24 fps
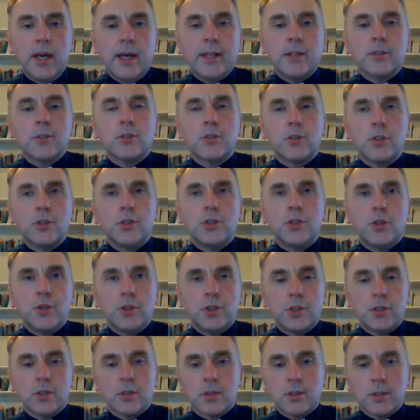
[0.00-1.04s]

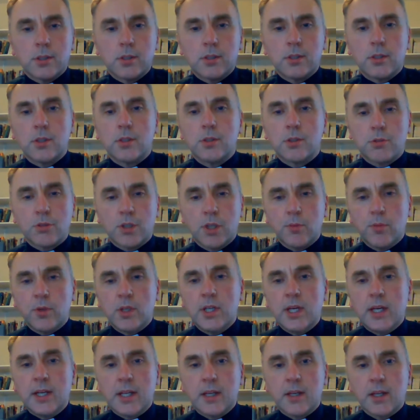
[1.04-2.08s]
institutions
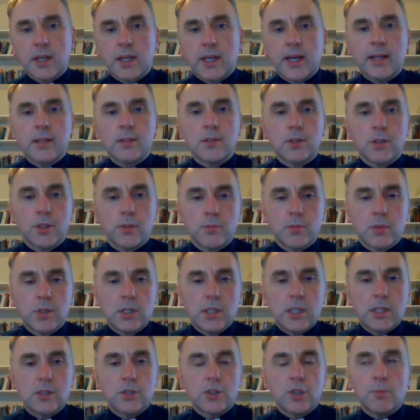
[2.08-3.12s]
discriminating against them
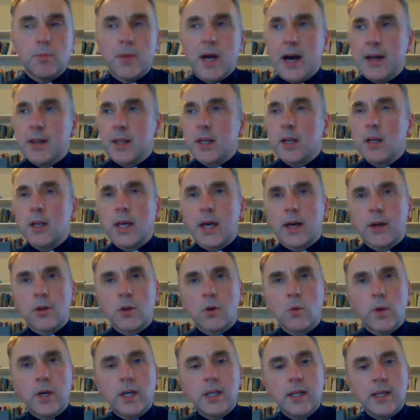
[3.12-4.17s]
systematically
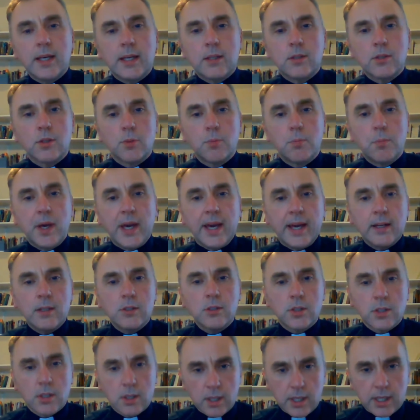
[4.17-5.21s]
and quite
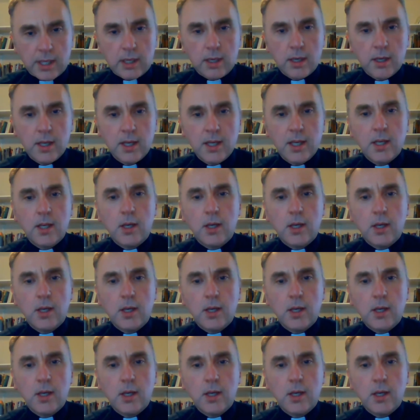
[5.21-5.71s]
independently